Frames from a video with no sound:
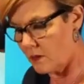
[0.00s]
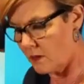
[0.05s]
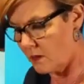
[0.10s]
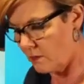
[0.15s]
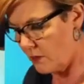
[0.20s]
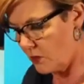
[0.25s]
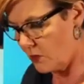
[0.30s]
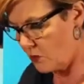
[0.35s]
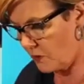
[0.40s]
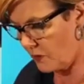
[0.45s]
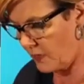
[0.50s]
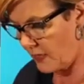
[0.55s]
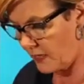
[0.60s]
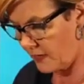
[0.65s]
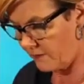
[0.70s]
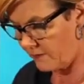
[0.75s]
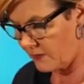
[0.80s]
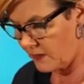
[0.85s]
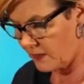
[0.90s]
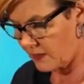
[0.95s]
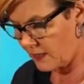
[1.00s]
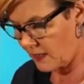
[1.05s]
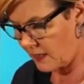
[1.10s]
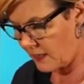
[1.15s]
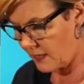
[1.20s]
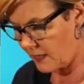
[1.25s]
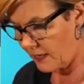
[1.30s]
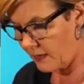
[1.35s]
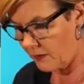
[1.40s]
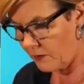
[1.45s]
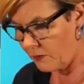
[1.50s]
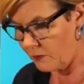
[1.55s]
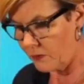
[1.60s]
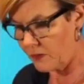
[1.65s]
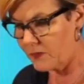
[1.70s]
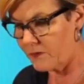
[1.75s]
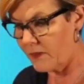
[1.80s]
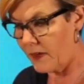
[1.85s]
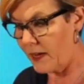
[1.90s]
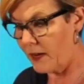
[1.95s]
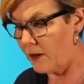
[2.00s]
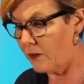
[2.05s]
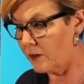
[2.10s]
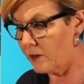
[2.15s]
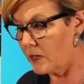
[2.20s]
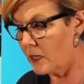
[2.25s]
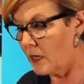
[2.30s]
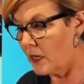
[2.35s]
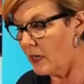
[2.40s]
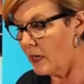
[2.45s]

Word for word: the majority of this guy was found.